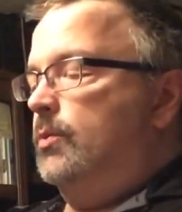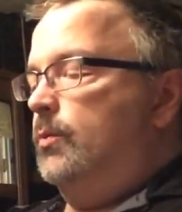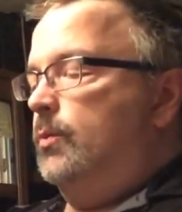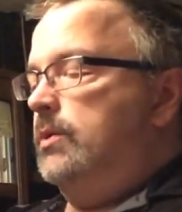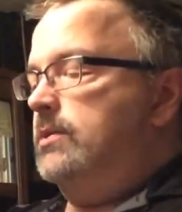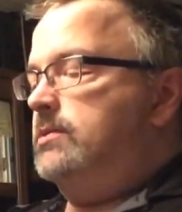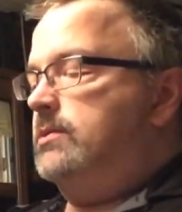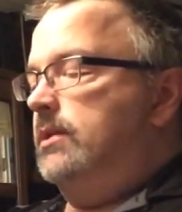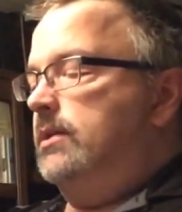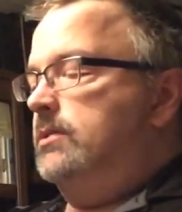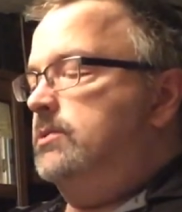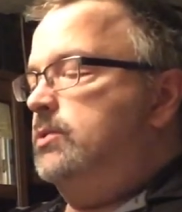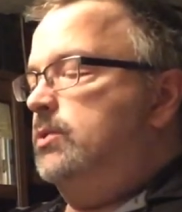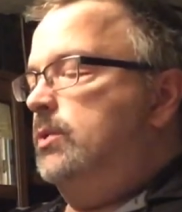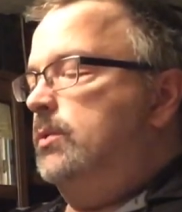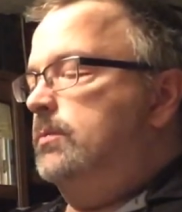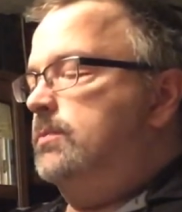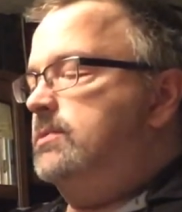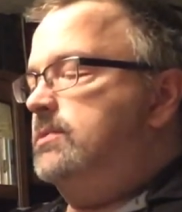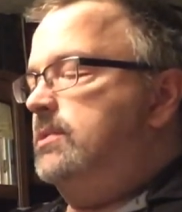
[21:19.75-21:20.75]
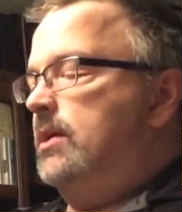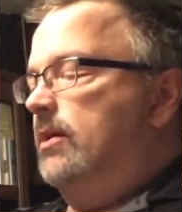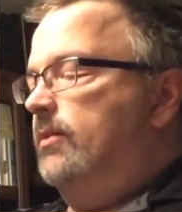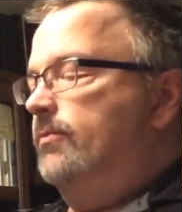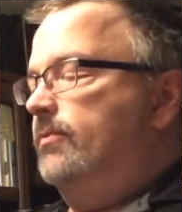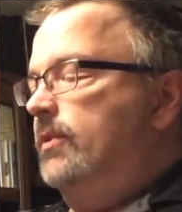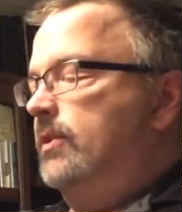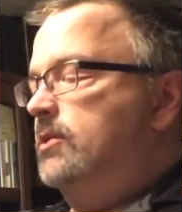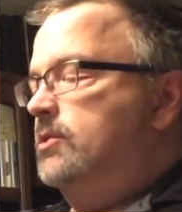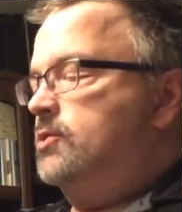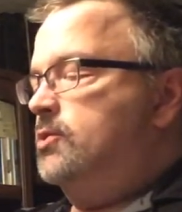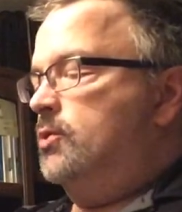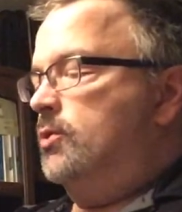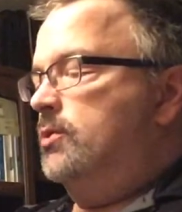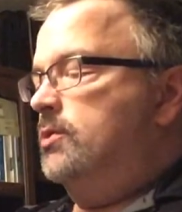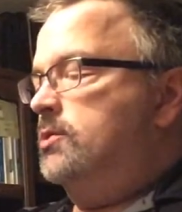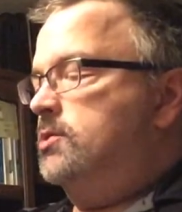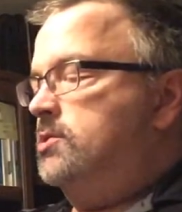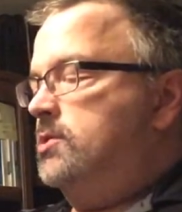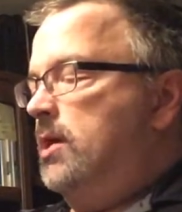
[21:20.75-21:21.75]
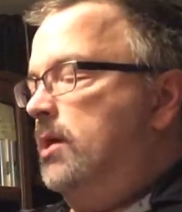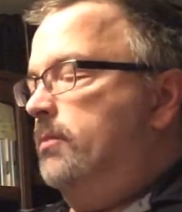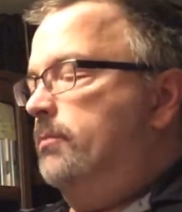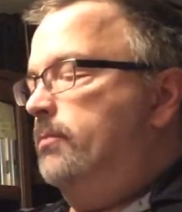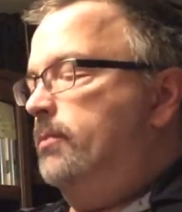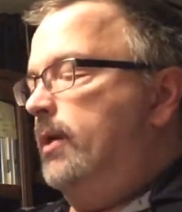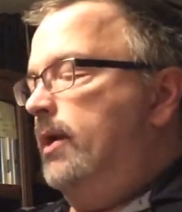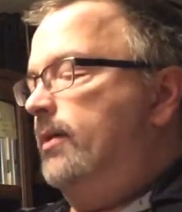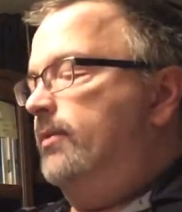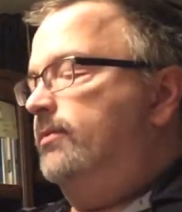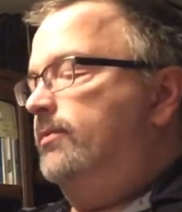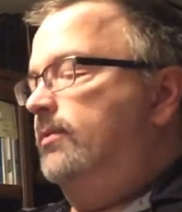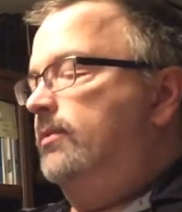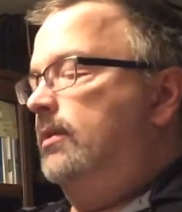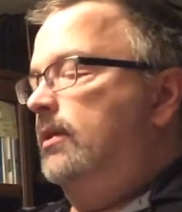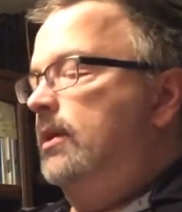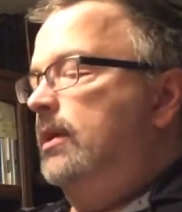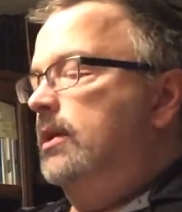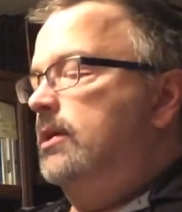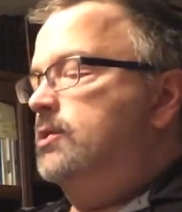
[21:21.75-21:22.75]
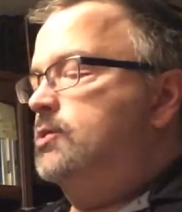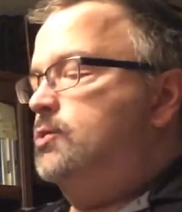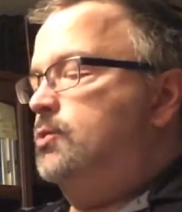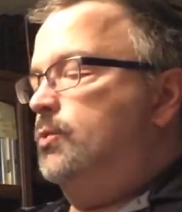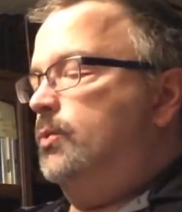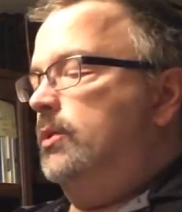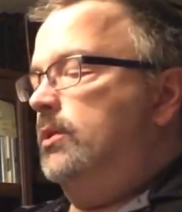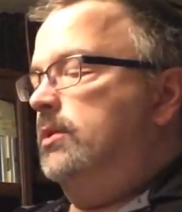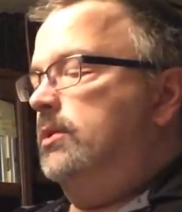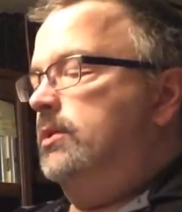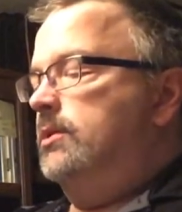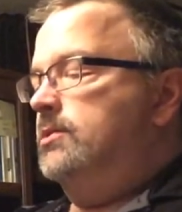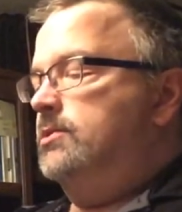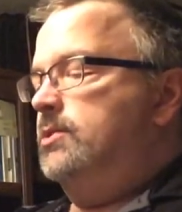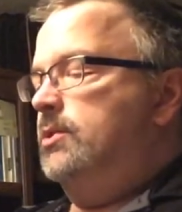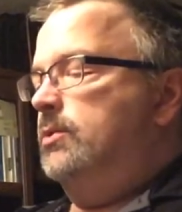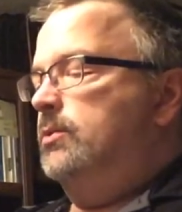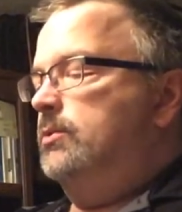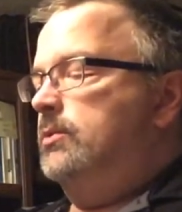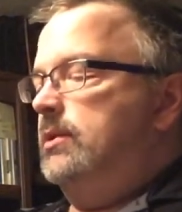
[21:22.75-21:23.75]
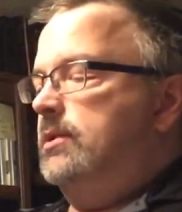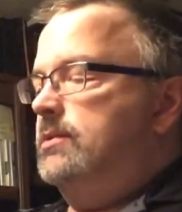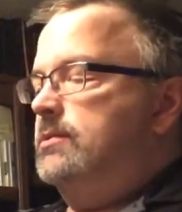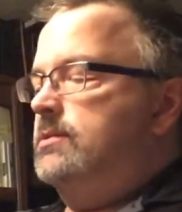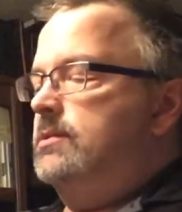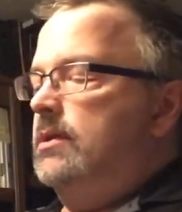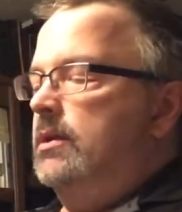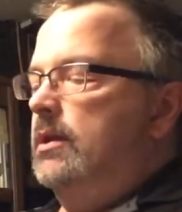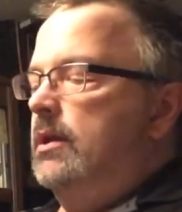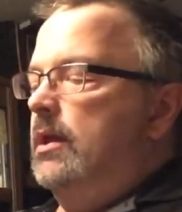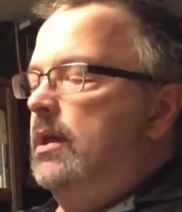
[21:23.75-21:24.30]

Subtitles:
whistling to himself in short, sharp breaths, shrill and tuneless,